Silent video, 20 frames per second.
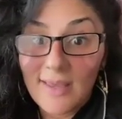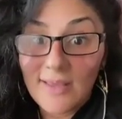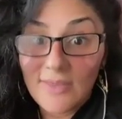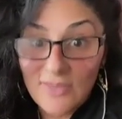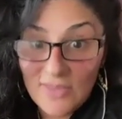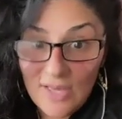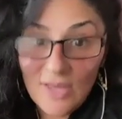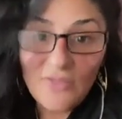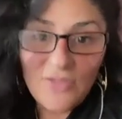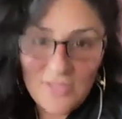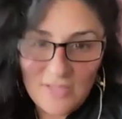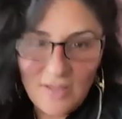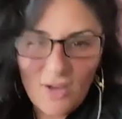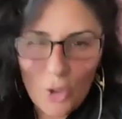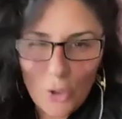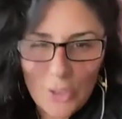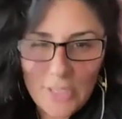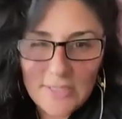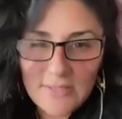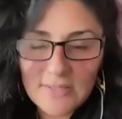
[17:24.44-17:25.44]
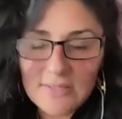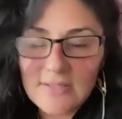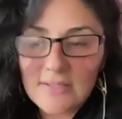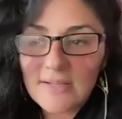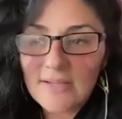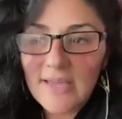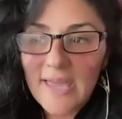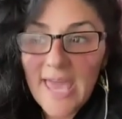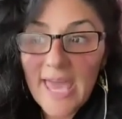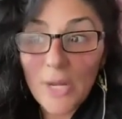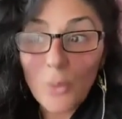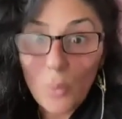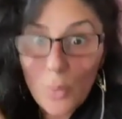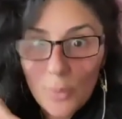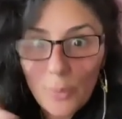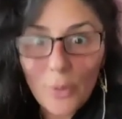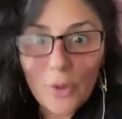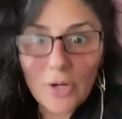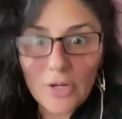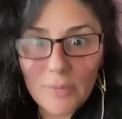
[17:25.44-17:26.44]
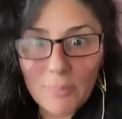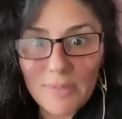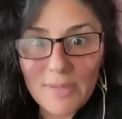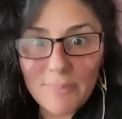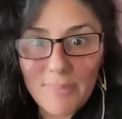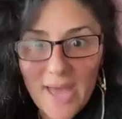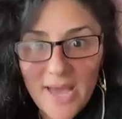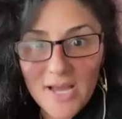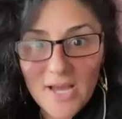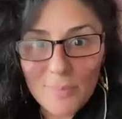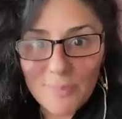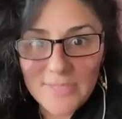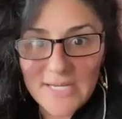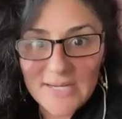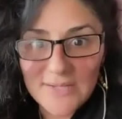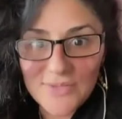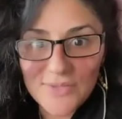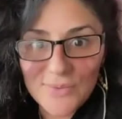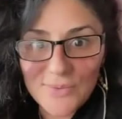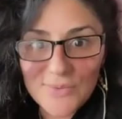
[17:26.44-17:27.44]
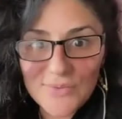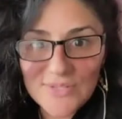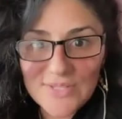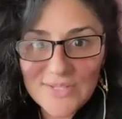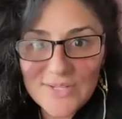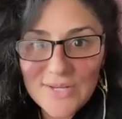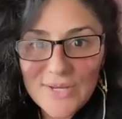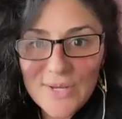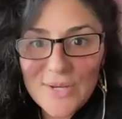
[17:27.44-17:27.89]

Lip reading: the artist, and we were going to be backup dancers.